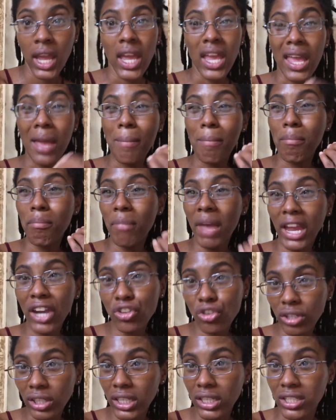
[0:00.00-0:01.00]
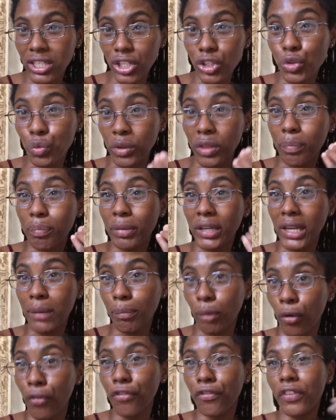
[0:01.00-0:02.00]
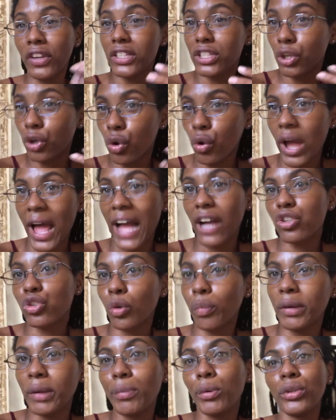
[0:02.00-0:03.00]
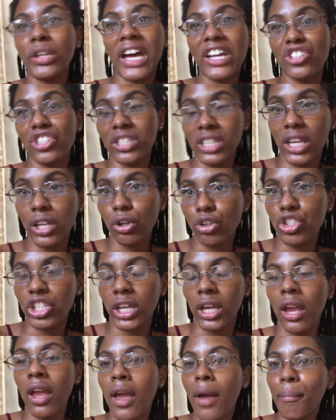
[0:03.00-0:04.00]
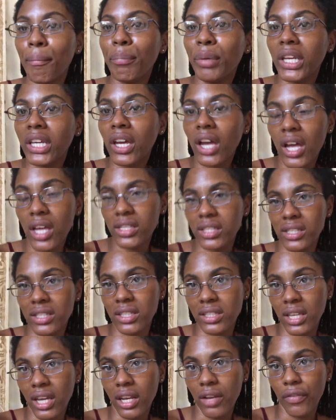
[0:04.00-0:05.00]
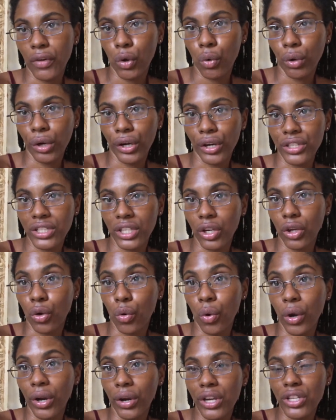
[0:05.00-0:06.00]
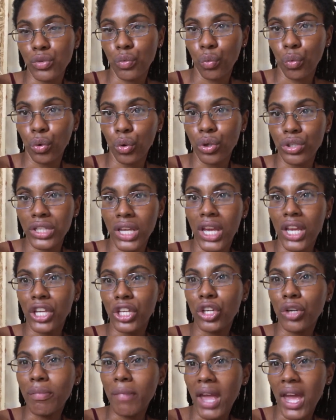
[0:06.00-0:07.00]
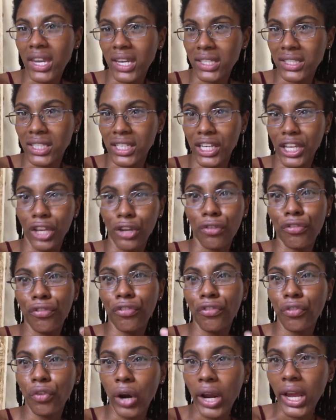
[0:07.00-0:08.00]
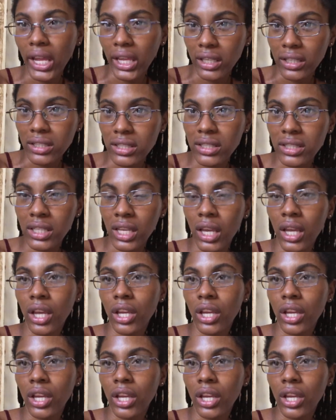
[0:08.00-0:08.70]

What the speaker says: It majorly deals with people, physical, actual people, not just energy, because it's a sign of Aquarius, and Aquarius rules humanity and friends,